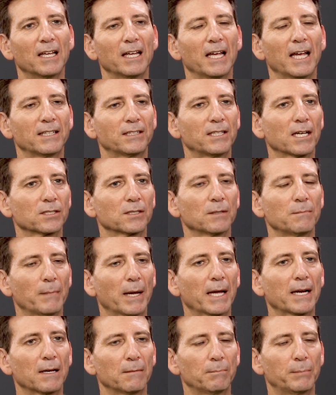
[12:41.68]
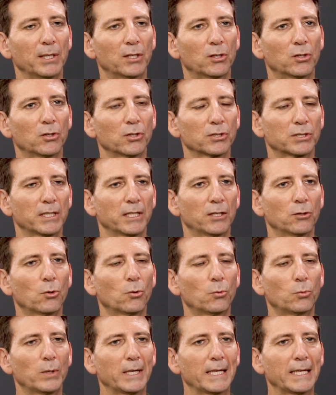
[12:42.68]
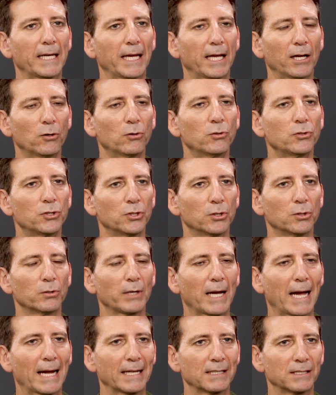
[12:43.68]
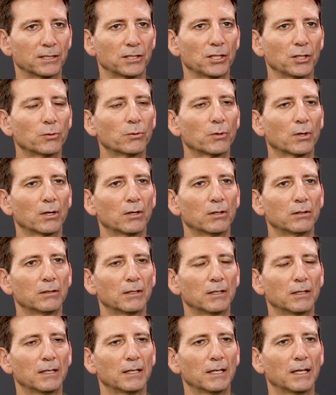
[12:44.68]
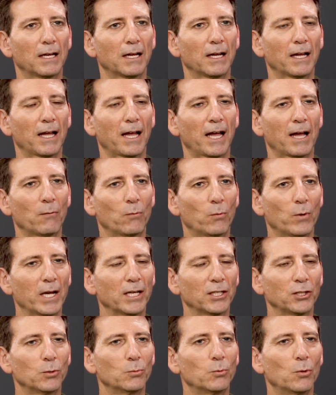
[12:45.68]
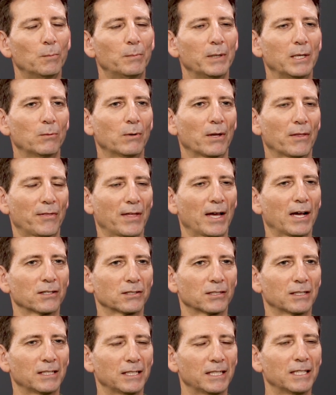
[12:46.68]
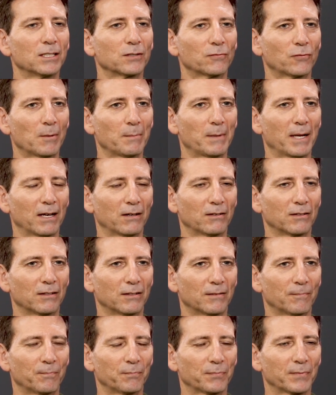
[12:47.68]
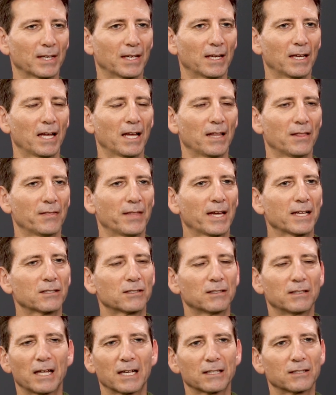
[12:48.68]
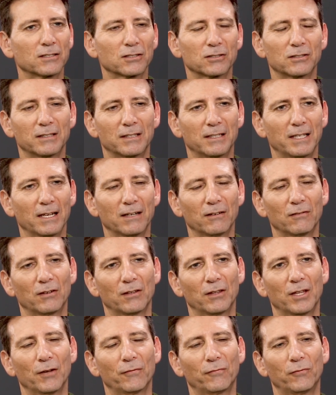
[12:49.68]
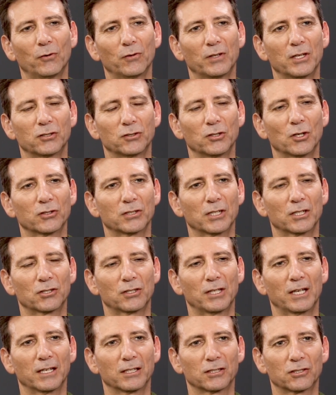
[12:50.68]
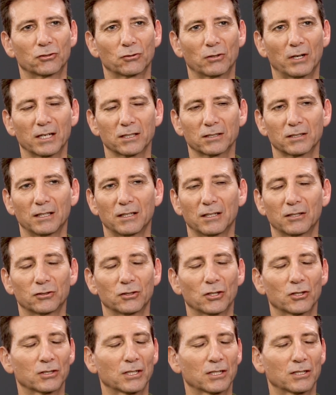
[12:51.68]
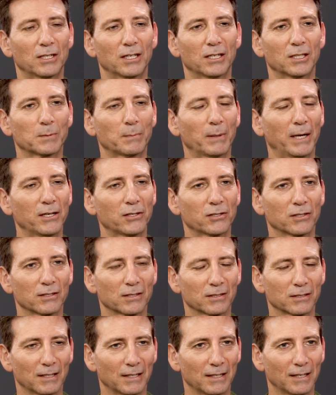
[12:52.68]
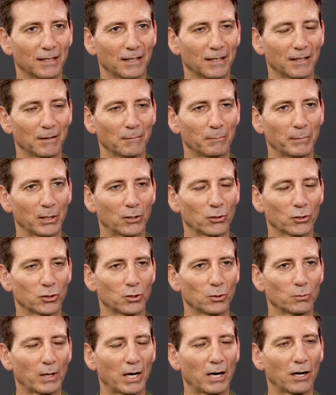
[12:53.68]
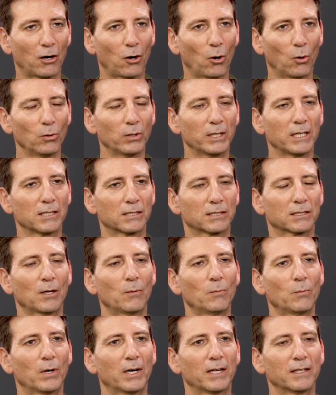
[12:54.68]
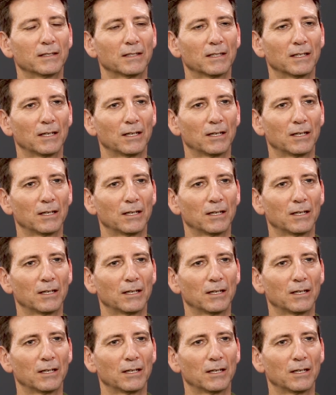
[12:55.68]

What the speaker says: it doesn't matter, because it already held you at zero at where you will be 1,000 years from now. And therefore, there's no such thing as trust, and there's no such thing as patience, because you are holding someone